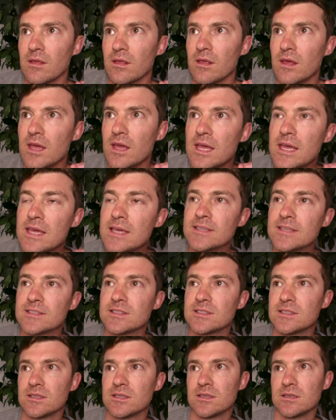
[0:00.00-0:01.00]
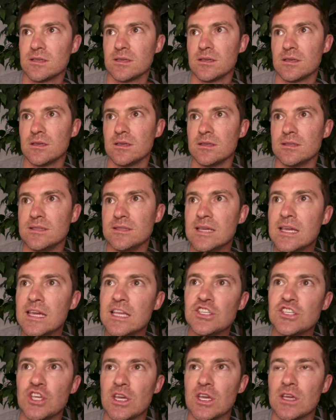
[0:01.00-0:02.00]
his
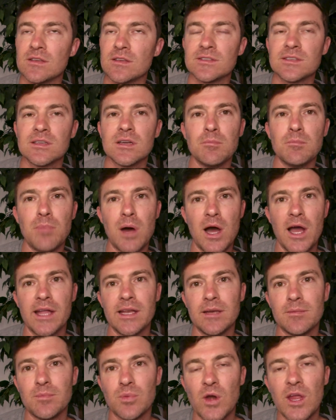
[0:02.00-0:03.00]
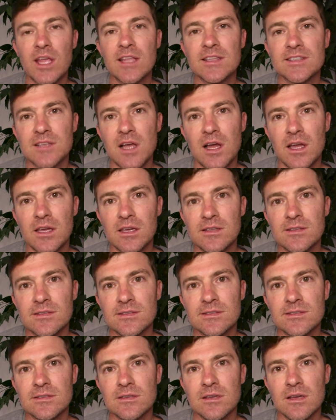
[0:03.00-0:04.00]
teachings combined brain
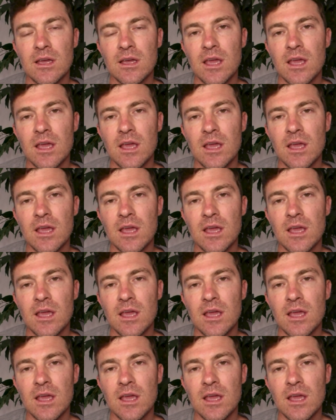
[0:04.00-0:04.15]
science